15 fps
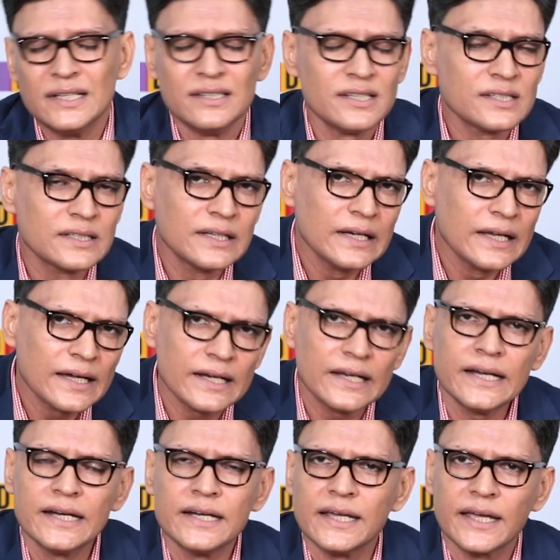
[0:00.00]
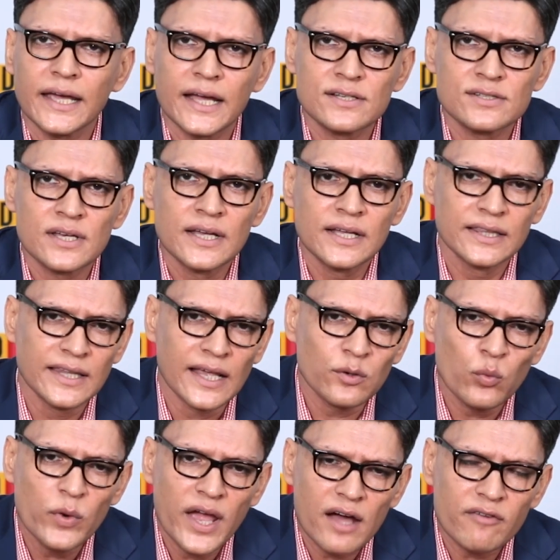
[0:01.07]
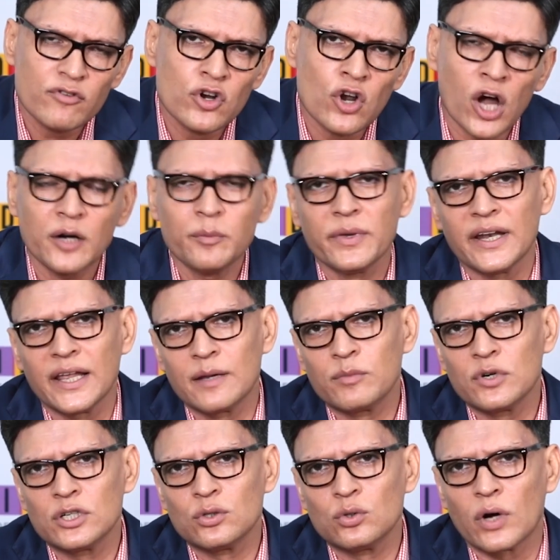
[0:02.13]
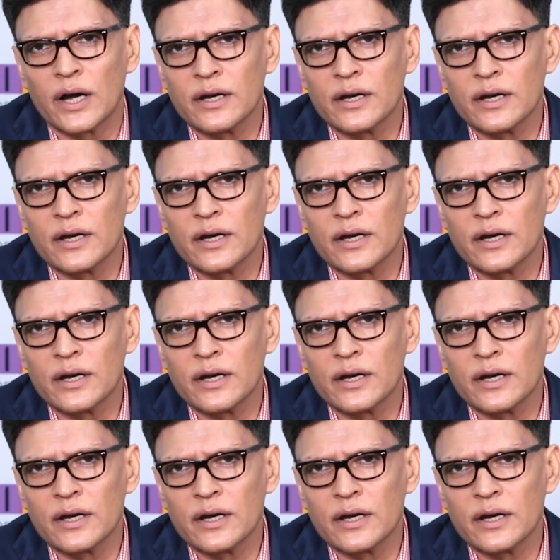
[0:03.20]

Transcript: This clearly indicates that we have not been able to